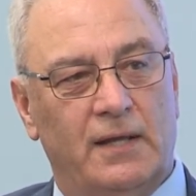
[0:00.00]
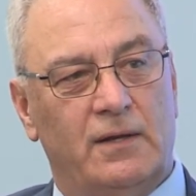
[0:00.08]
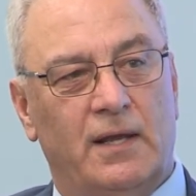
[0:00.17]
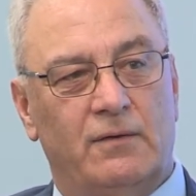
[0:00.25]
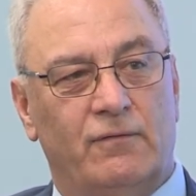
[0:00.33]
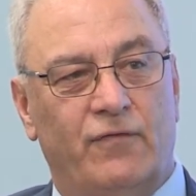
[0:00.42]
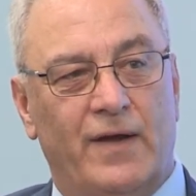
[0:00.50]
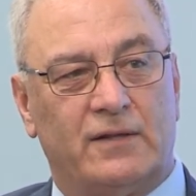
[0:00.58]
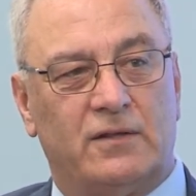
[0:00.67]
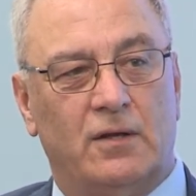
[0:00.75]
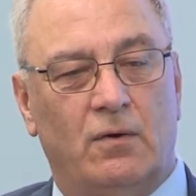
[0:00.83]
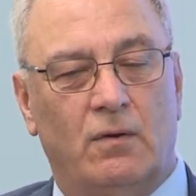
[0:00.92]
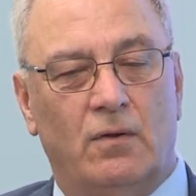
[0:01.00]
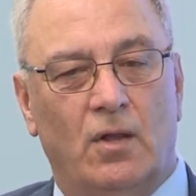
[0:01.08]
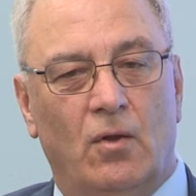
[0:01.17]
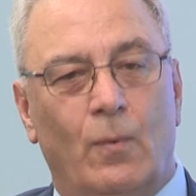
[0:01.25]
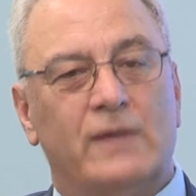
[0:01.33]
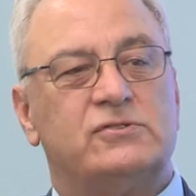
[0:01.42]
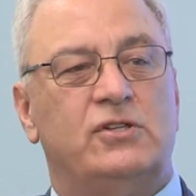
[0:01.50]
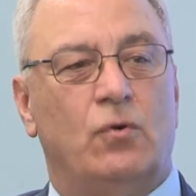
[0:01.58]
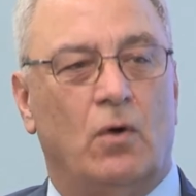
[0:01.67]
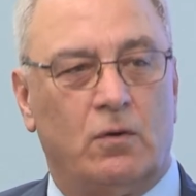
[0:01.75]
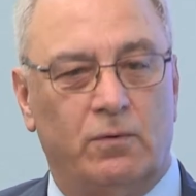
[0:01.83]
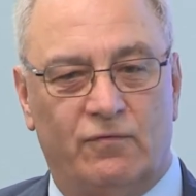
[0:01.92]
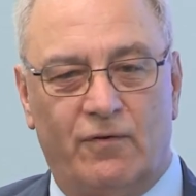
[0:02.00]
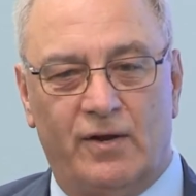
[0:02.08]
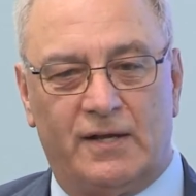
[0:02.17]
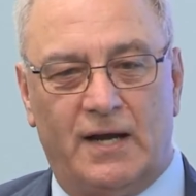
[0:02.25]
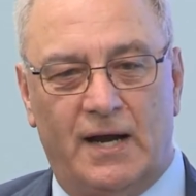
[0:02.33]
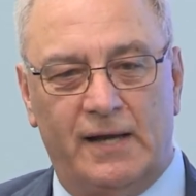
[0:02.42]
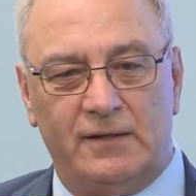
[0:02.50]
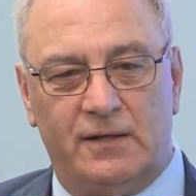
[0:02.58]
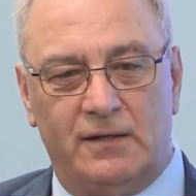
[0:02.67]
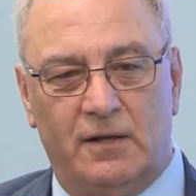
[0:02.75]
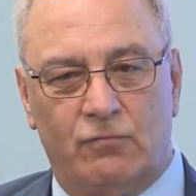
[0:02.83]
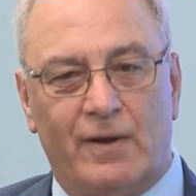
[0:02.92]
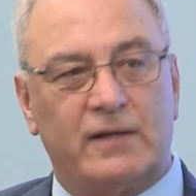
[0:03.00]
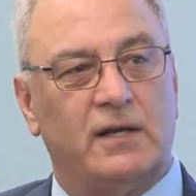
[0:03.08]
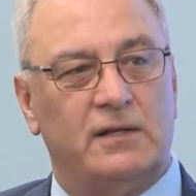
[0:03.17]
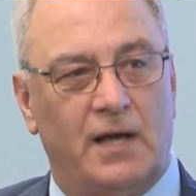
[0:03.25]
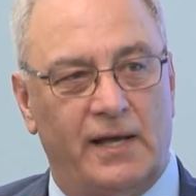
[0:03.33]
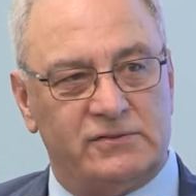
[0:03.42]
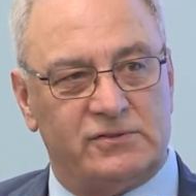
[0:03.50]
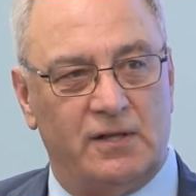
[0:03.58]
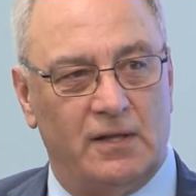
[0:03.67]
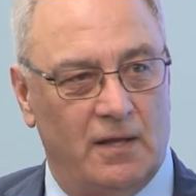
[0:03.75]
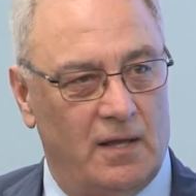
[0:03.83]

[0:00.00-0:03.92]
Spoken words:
in fact, West New York was very kind and recognized